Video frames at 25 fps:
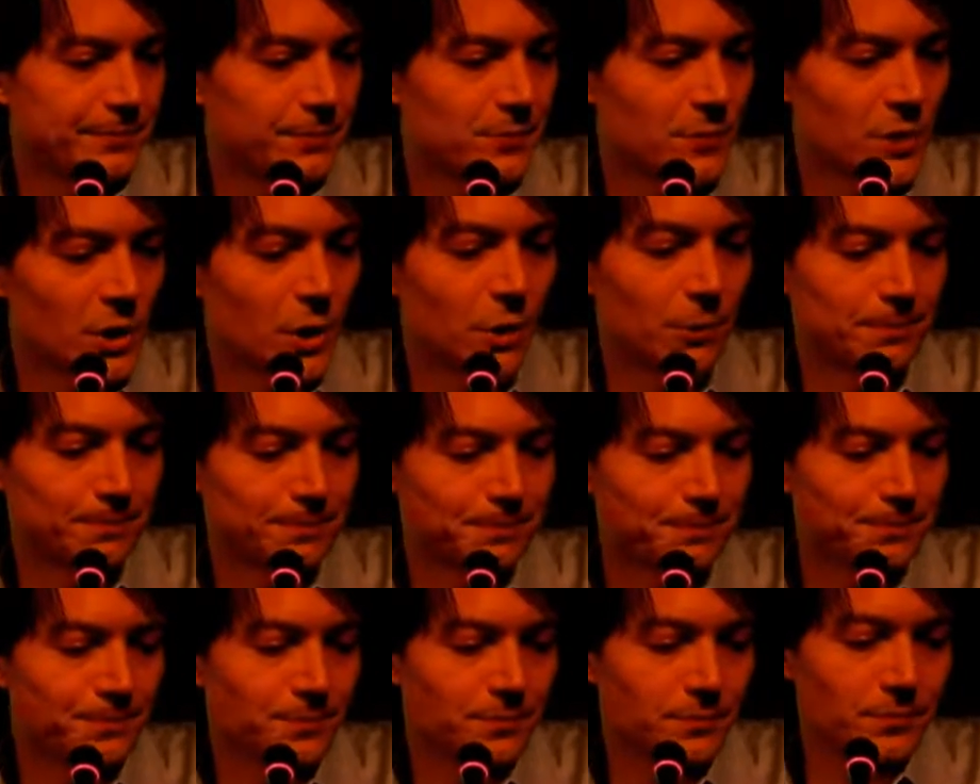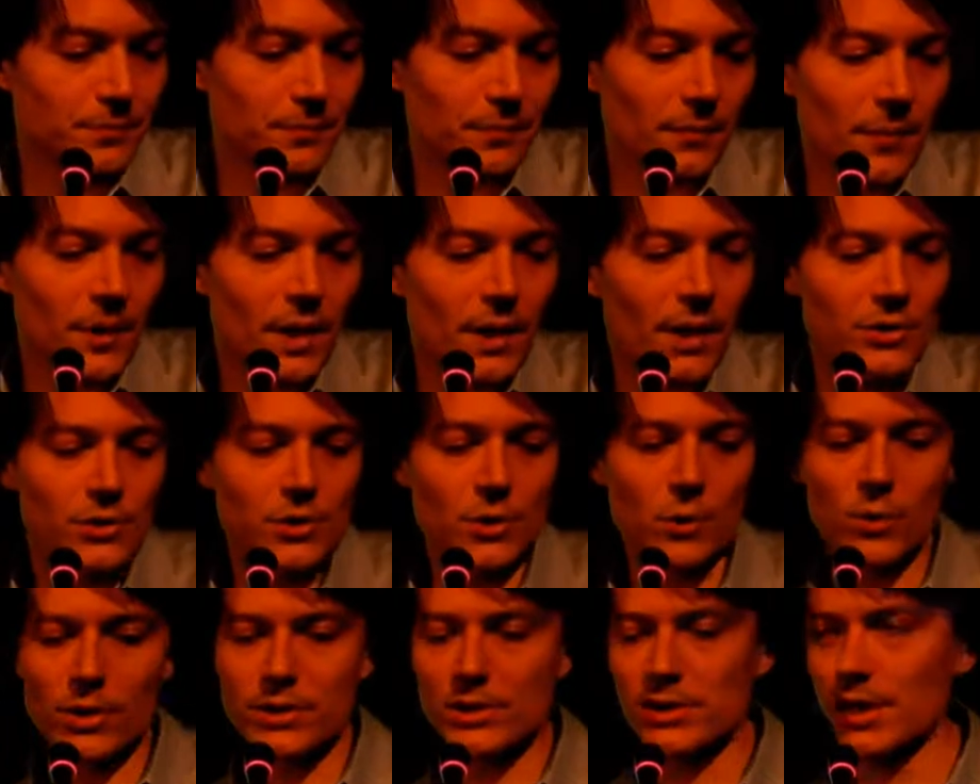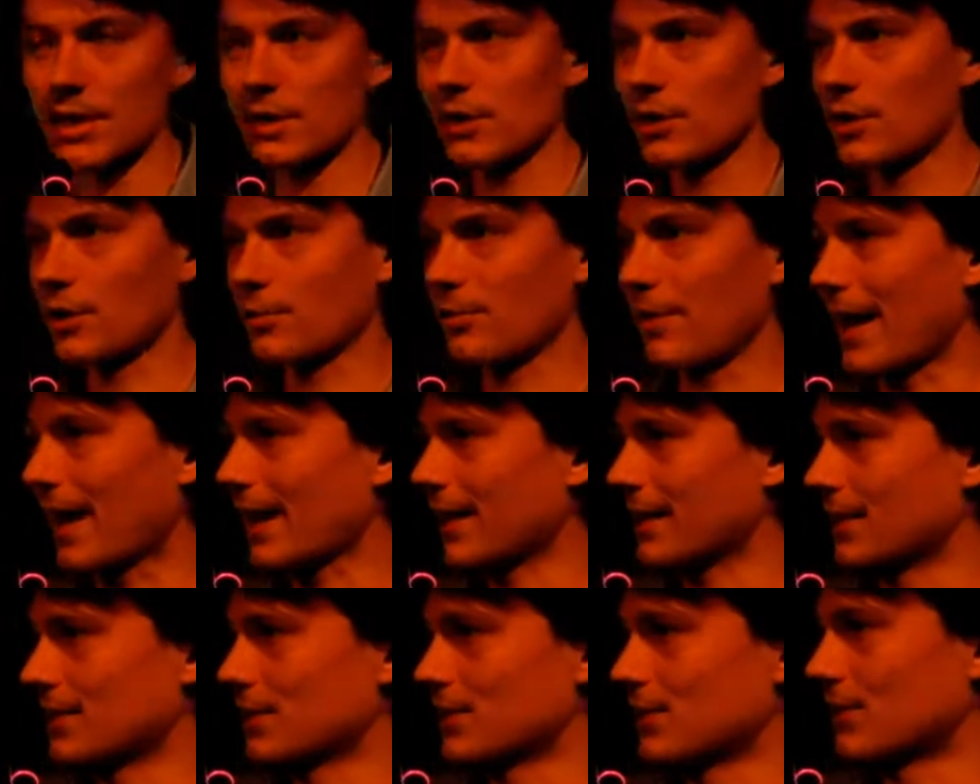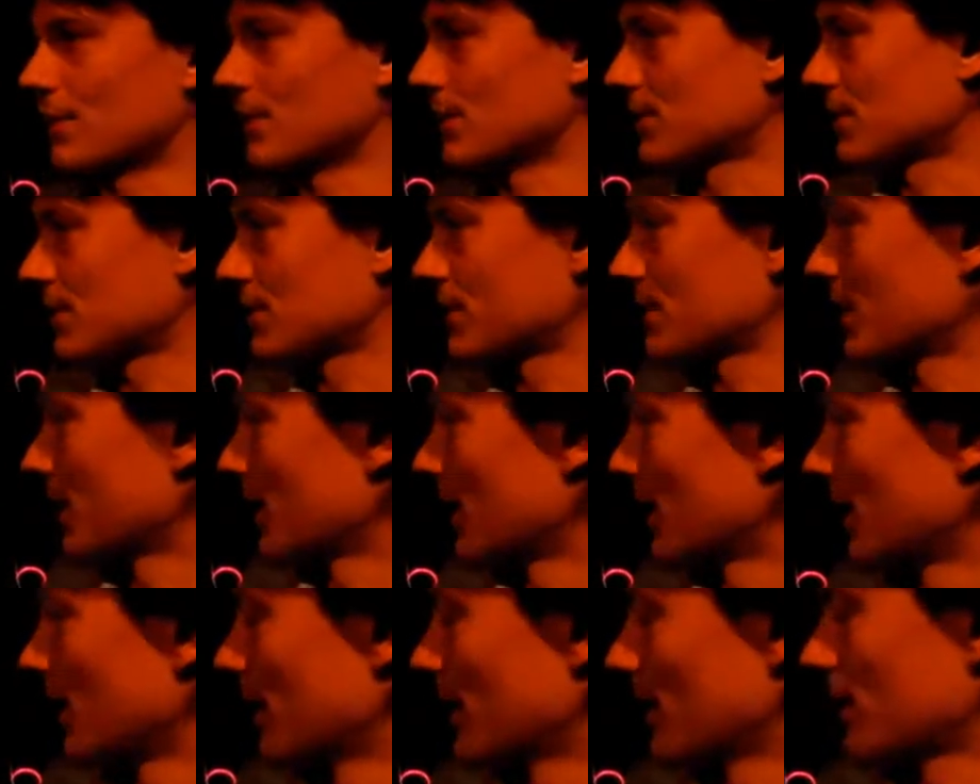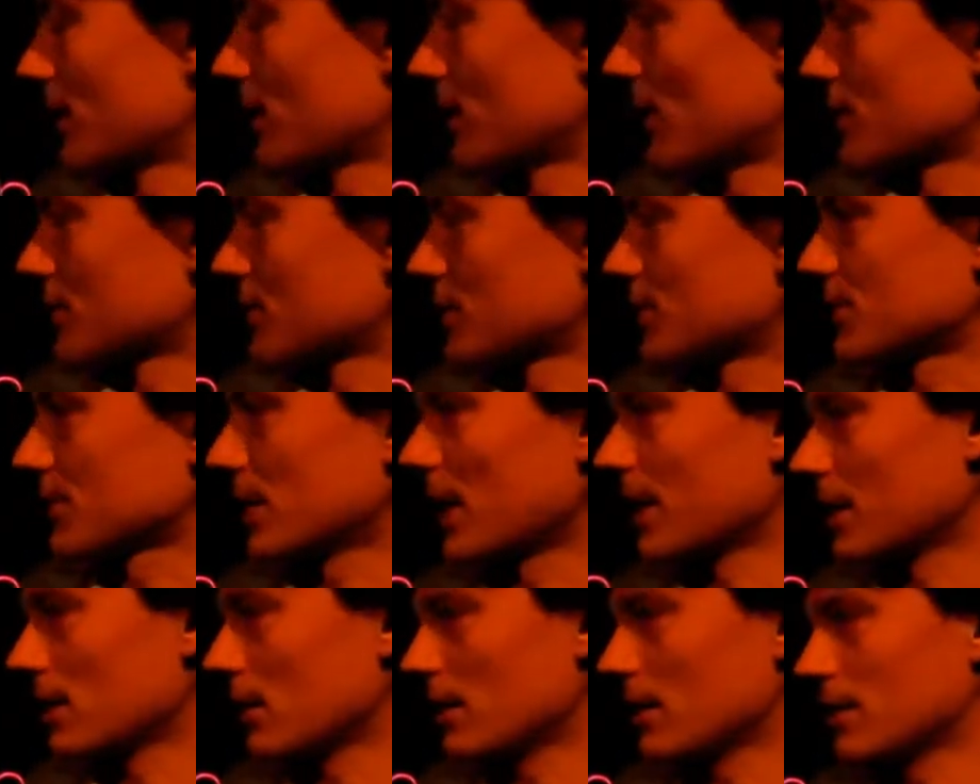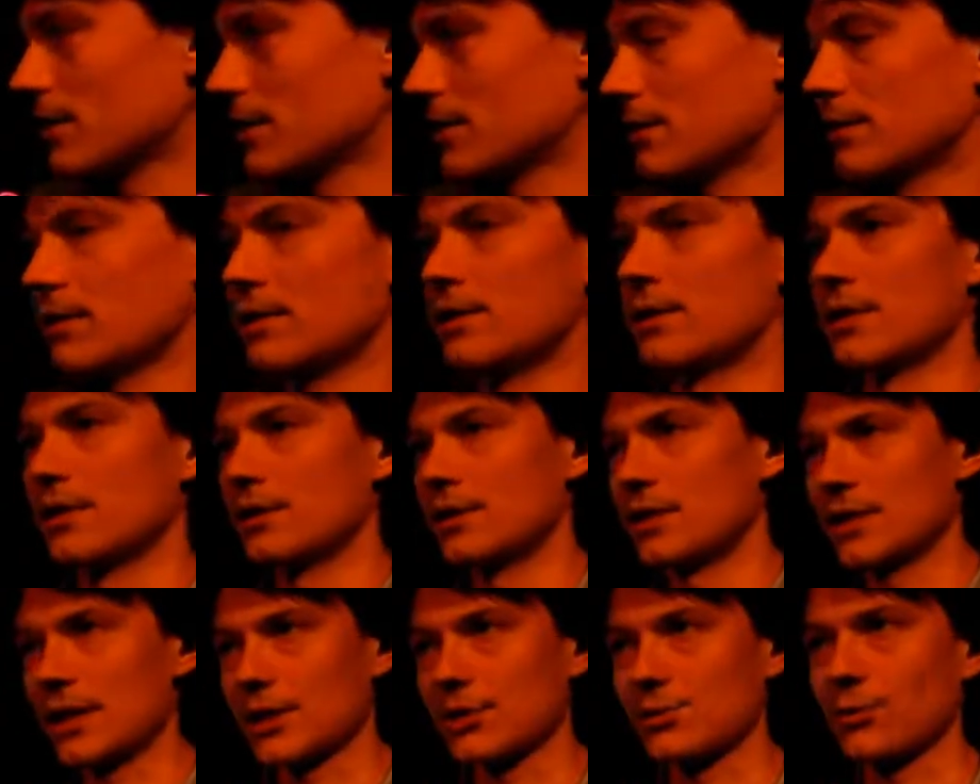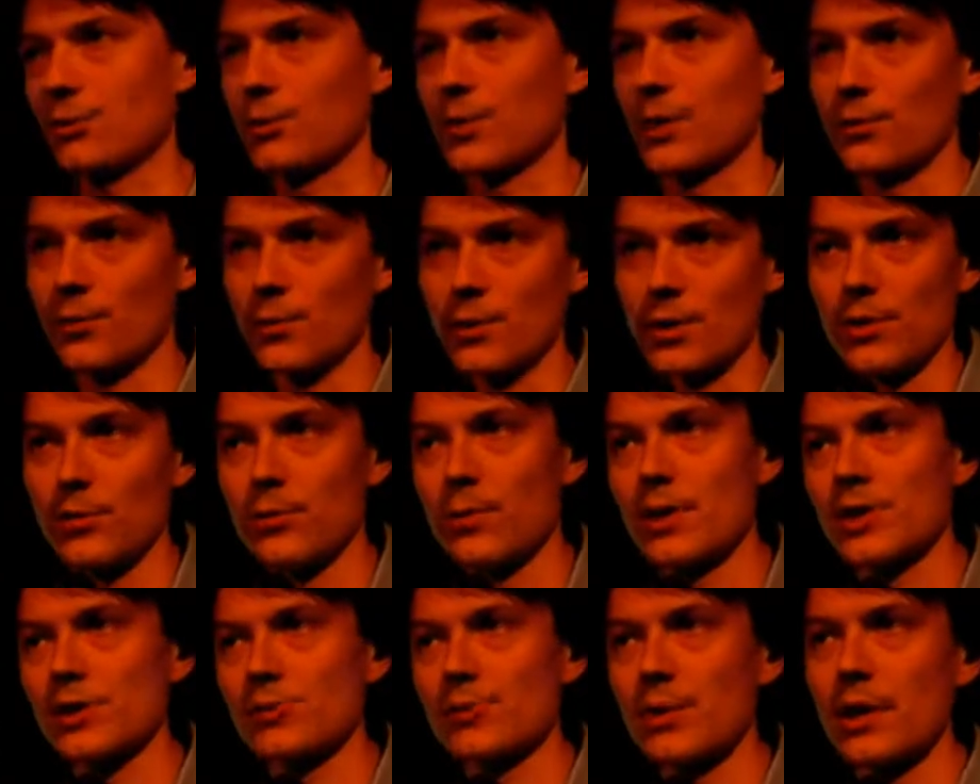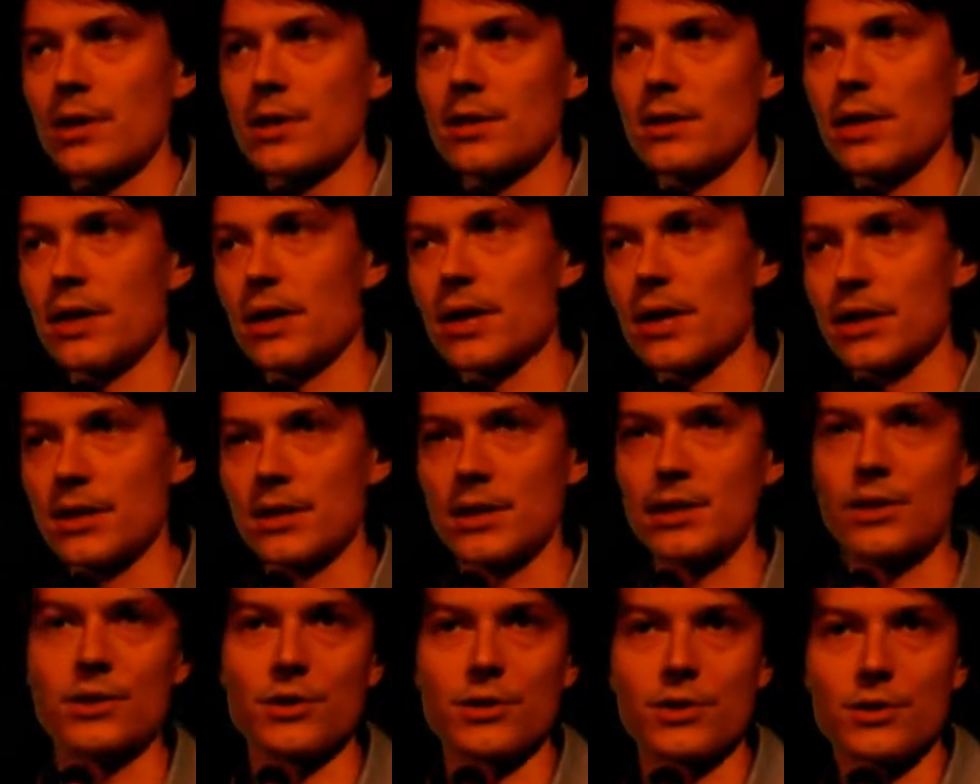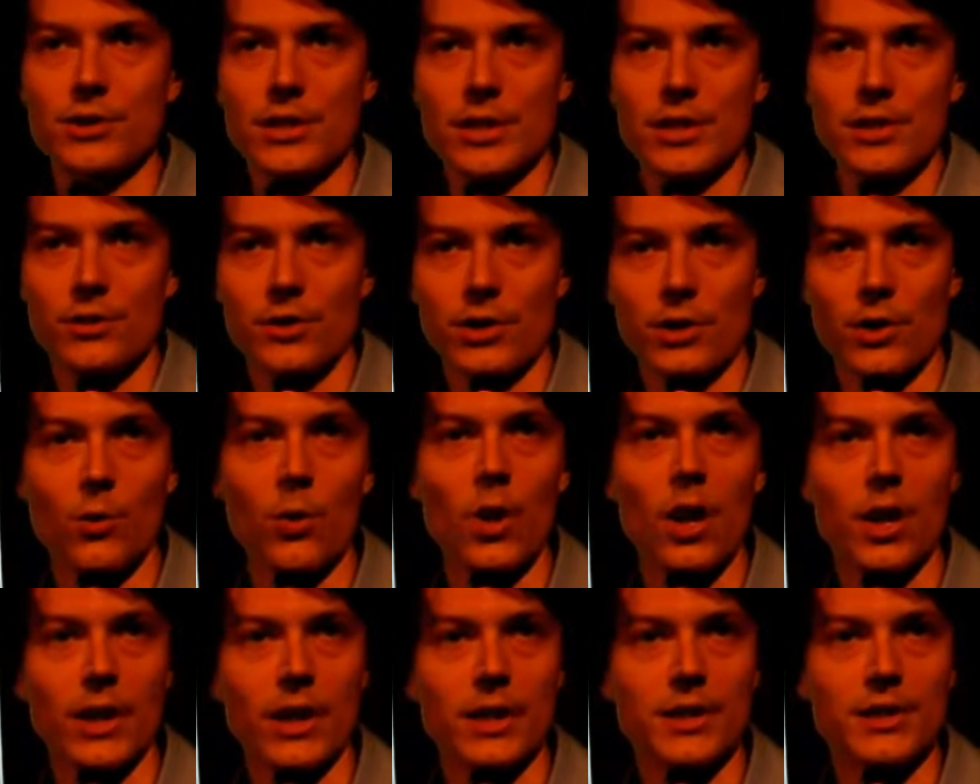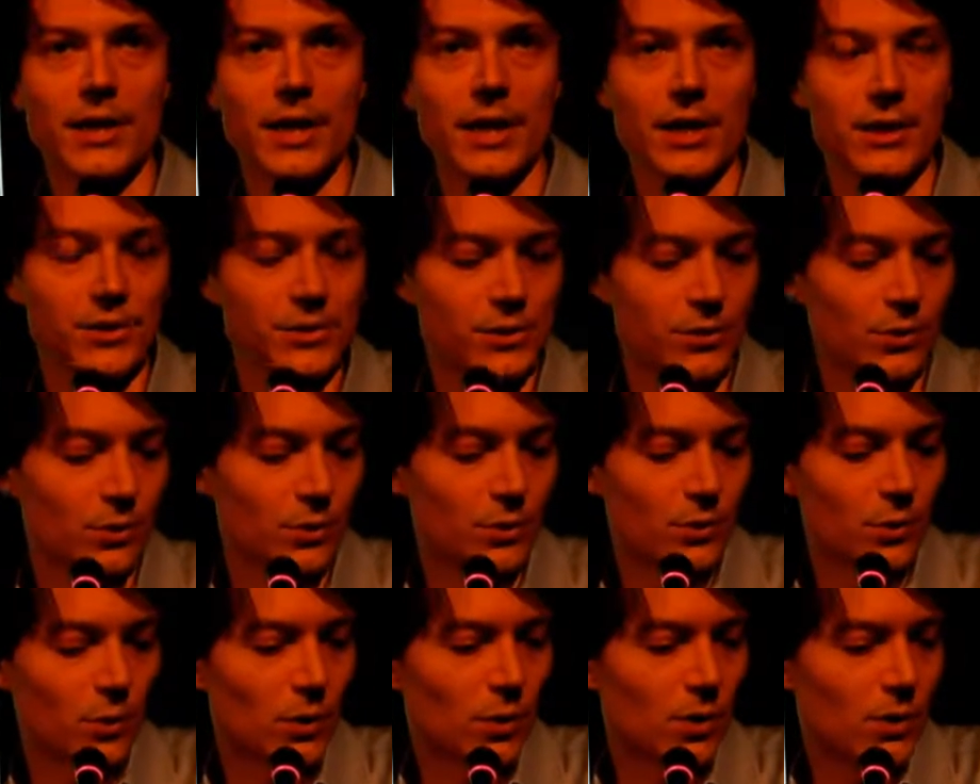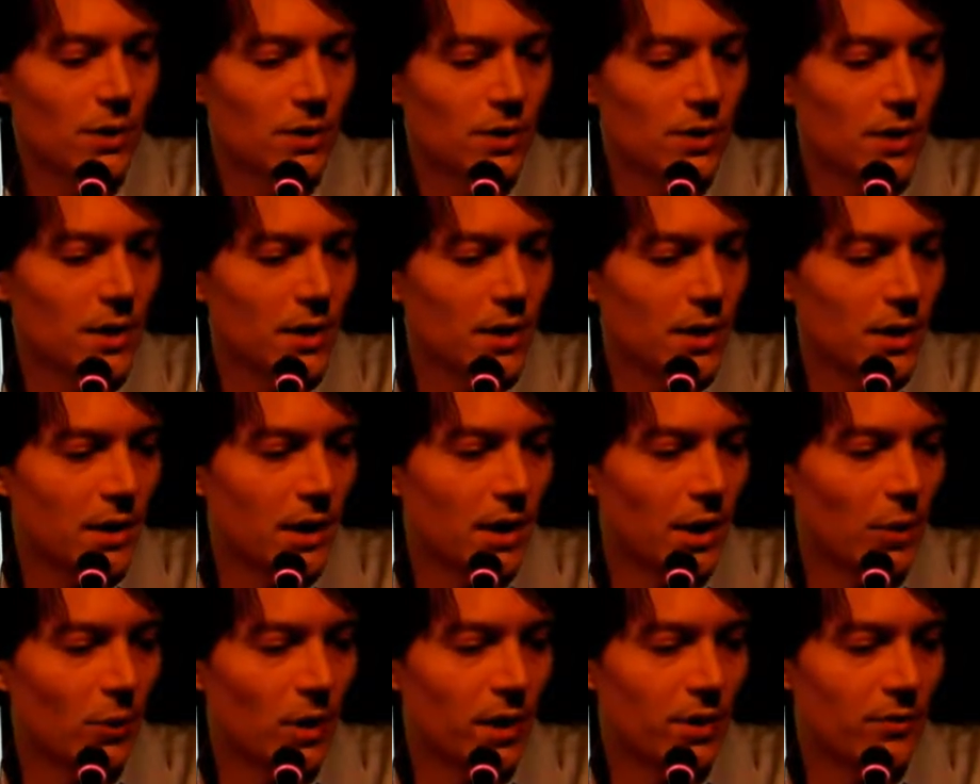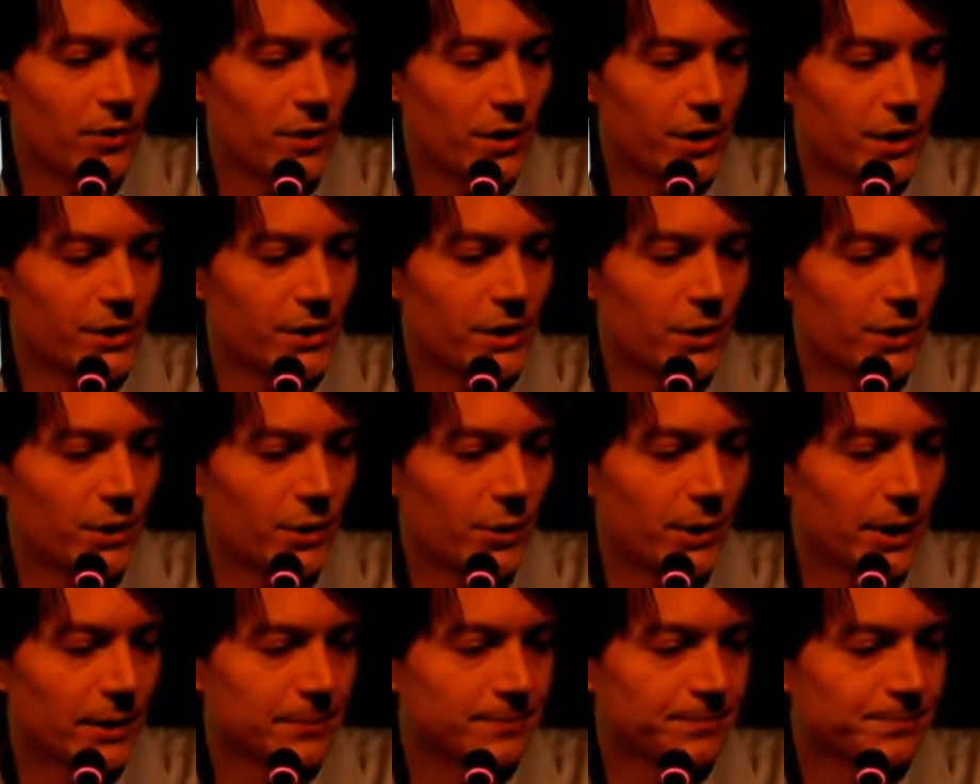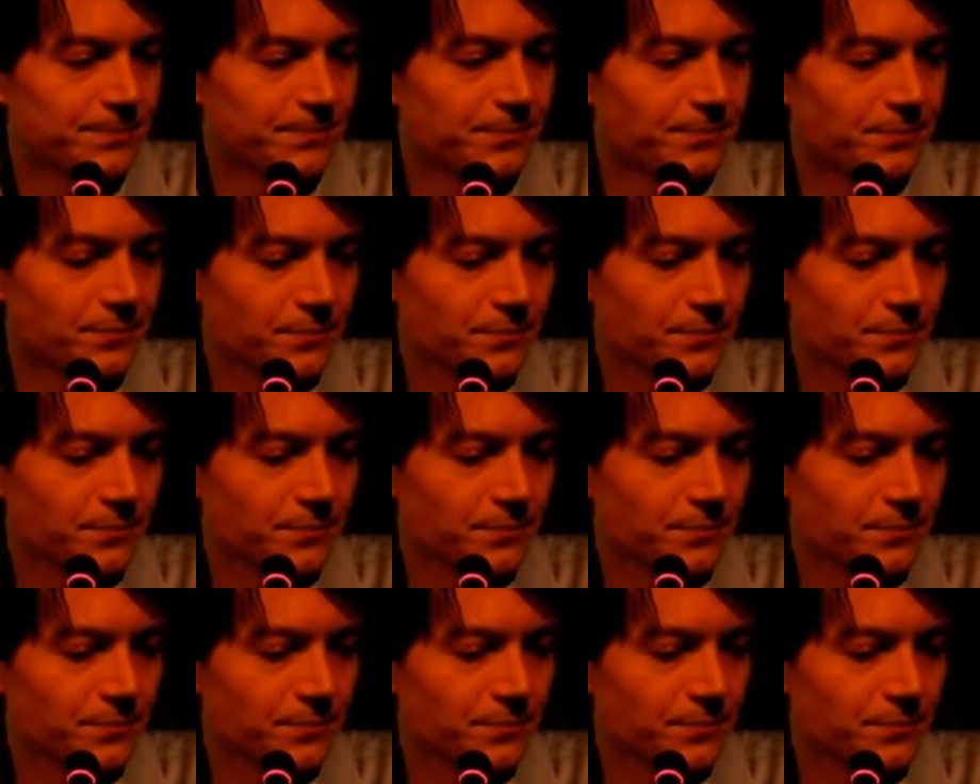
So once they look back into this onto this icon, the text will be redisplayed, and they can continue their walking tasks or whatever it is they're doing.